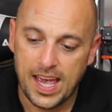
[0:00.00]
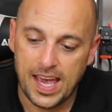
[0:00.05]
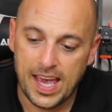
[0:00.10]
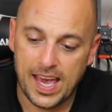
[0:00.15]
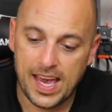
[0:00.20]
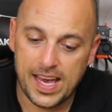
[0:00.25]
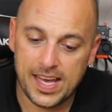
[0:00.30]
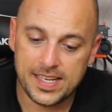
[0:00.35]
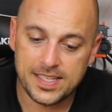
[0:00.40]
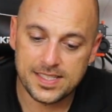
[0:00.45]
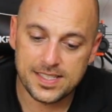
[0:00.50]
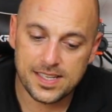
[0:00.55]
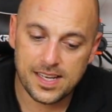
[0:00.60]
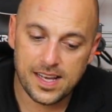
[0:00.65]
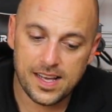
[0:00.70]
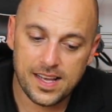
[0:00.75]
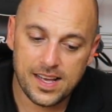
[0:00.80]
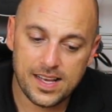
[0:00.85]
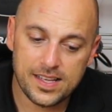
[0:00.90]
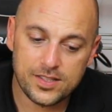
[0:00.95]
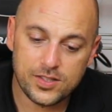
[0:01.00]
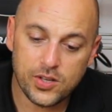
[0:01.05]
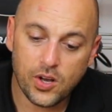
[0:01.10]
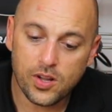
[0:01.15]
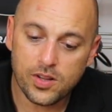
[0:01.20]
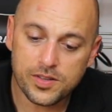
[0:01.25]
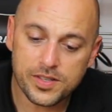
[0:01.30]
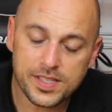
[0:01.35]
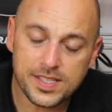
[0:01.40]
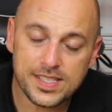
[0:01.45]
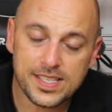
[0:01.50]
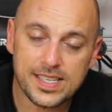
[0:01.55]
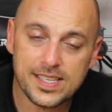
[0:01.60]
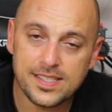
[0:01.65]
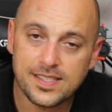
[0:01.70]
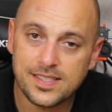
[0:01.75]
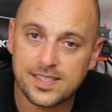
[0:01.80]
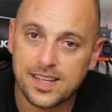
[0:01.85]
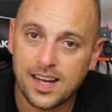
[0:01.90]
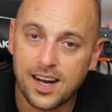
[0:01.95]
And
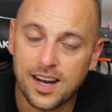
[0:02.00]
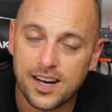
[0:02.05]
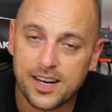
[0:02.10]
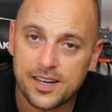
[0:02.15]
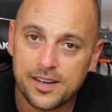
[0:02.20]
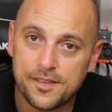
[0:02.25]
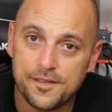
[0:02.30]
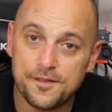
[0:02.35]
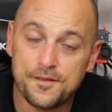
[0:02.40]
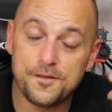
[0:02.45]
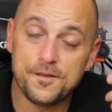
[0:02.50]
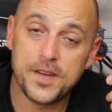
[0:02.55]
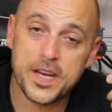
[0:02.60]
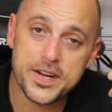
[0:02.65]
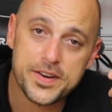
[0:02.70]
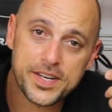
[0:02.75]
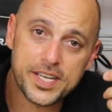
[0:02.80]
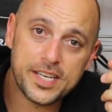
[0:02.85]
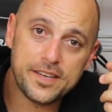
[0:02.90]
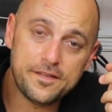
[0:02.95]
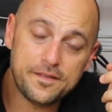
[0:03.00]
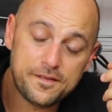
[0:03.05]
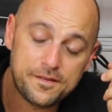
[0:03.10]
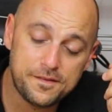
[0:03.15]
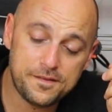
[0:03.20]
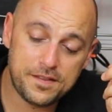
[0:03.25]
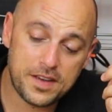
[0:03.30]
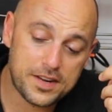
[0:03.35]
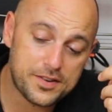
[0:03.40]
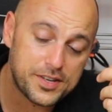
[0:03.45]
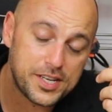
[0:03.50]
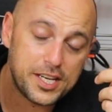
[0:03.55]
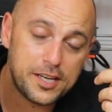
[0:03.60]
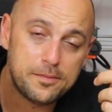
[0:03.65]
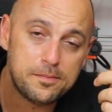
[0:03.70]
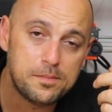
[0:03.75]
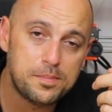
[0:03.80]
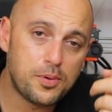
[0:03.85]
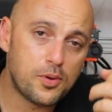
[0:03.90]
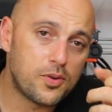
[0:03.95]
tolerances are very, very
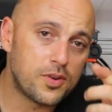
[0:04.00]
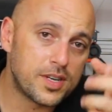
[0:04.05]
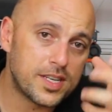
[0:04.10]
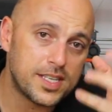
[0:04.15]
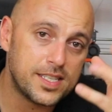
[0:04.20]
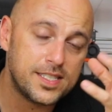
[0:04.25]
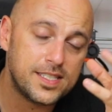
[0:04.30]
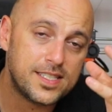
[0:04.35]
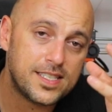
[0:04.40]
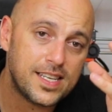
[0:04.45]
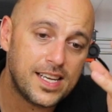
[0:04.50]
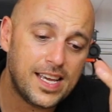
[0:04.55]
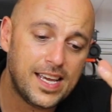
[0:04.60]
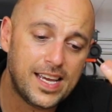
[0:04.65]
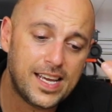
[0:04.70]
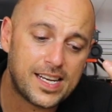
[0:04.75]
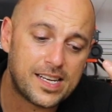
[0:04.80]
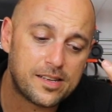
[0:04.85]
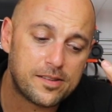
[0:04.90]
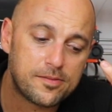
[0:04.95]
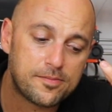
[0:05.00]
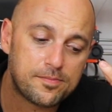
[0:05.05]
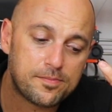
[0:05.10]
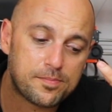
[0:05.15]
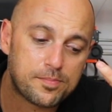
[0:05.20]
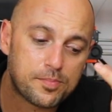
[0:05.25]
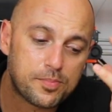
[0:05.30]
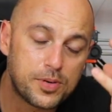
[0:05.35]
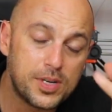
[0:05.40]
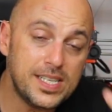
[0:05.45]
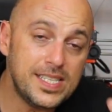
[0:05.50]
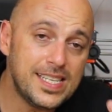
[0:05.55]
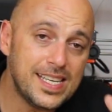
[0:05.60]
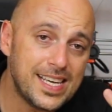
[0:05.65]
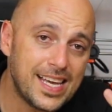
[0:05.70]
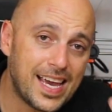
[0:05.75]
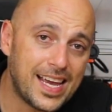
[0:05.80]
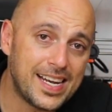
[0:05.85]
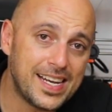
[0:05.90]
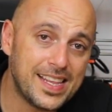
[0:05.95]
important in
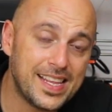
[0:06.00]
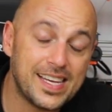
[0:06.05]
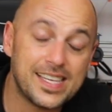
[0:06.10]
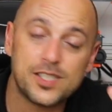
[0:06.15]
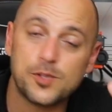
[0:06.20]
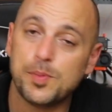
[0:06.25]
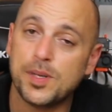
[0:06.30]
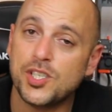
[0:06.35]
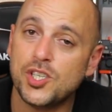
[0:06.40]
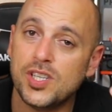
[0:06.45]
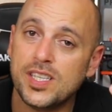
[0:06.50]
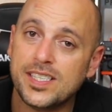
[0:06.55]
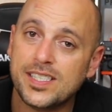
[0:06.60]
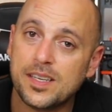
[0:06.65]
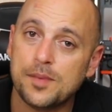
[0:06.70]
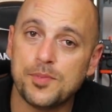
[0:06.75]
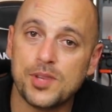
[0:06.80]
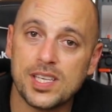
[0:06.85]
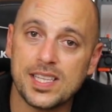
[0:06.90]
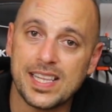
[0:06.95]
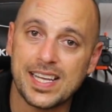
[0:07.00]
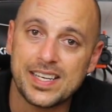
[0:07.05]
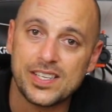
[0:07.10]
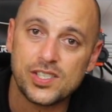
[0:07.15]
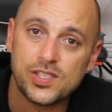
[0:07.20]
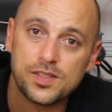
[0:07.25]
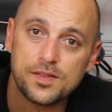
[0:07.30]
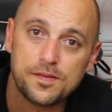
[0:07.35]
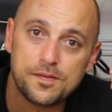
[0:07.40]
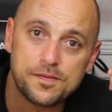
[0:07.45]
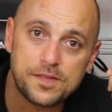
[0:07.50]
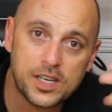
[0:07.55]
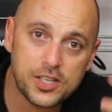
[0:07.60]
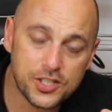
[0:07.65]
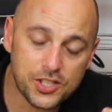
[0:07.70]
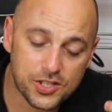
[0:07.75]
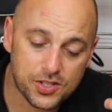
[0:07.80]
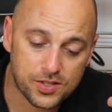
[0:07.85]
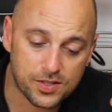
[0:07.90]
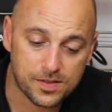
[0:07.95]
printing anything, especially something that is
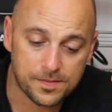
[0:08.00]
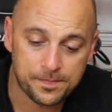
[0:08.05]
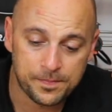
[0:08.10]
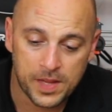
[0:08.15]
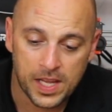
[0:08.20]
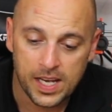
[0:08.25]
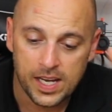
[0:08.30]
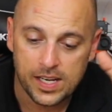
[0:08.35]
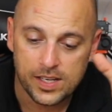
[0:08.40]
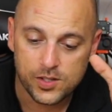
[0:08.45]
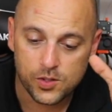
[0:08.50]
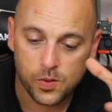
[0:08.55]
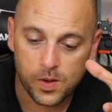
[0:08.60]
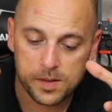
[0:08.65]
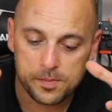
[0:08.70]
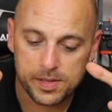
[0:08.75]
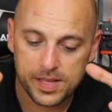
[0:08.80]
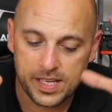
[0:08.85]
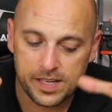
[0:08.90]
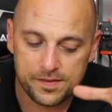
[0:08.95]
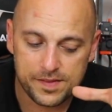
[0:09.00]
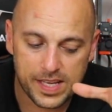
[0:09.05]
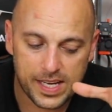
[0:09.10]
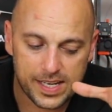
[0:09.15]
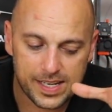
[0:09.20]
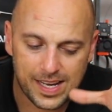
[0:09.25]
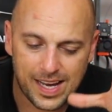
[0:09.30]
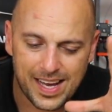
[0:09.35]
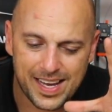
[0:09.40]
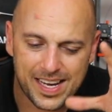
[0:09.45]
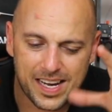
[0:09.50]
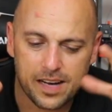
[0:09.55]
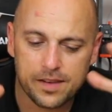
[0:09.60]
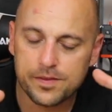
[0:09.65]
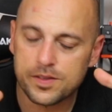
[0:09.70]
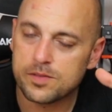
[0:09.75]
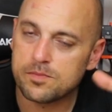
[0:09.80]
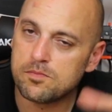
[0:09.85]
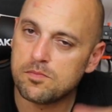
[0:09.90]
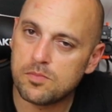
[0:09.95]
functional. So I believe that I
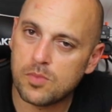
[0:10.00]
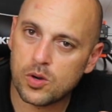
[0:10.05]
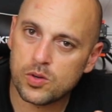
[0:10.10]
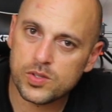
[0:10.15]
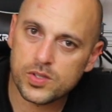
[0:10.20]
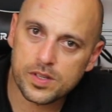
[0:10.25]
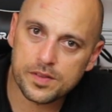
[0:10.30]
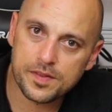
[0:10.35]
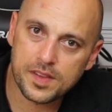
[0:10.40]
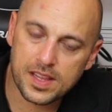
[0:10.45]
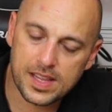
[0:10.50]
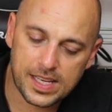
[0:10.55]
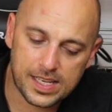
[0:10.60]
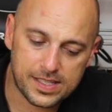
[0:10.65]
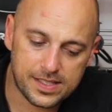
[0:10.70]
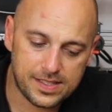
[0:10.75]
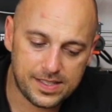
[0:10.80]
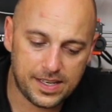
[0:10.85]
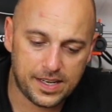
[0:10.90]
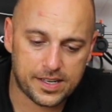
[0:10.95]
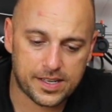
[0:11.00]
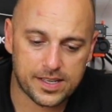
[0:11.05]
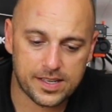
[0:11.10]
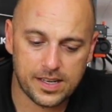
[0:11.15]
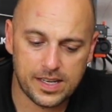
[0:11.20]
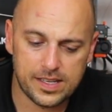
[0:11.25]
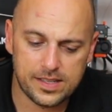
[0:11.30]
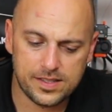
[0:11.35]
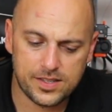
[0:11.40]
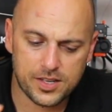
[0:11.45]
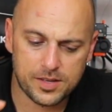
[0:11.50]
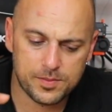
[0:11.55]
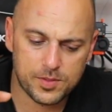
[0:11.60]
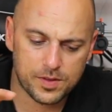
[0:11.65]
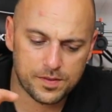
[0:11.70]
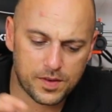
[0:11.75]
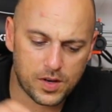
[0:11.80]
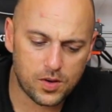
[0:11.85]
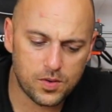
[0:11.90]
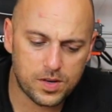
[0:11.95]
covered most of the things here in terms
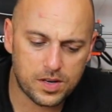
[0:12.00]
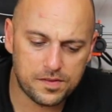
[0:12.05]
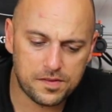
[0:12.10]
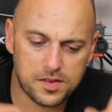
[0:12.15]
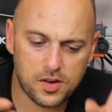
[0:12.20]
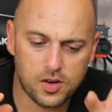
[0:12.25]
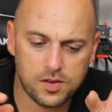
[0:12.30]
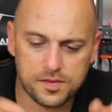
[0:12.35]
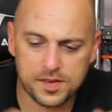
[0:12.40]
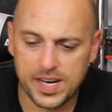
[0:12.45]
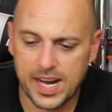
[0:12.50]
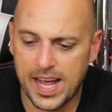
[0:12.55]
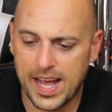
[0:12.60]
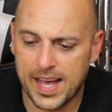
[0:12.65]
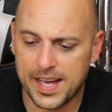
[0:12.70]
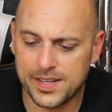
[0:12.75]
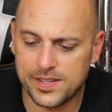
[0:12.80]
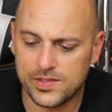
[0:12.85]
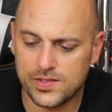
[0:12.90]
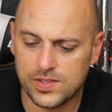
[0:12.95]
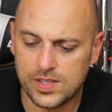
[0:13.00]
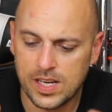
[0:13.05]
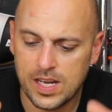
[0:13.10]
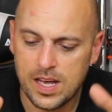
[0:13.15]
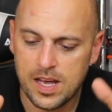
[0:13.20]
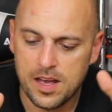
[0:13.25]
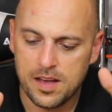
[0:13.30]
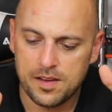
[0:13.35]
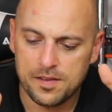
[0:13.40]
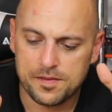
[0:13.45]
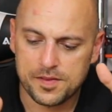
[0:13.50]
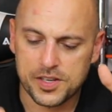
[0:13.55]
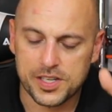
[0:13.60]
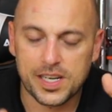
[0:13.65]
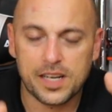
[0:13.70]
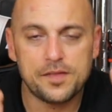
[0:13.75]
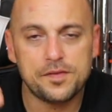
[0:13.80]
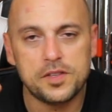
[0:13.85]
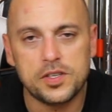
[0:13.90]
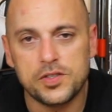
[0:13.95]
of over overhangs. Fair
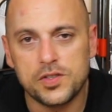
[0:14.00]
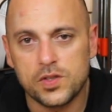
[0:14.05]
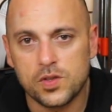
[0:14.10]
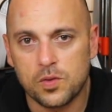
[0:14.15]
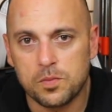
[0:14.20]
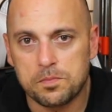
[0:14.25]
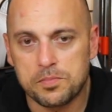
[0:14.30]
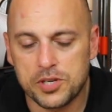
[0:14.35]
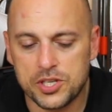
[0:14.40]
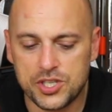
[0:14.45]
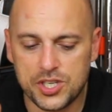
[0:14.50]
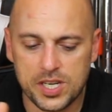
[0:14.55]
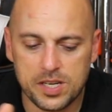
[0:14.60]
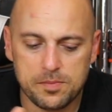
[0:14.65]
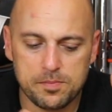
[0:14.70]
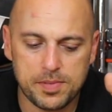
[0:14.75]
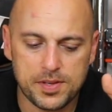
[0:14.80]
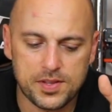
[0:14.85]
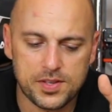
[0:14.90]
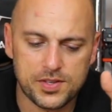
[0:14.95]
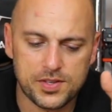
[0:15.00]
enough, there's no bridging, but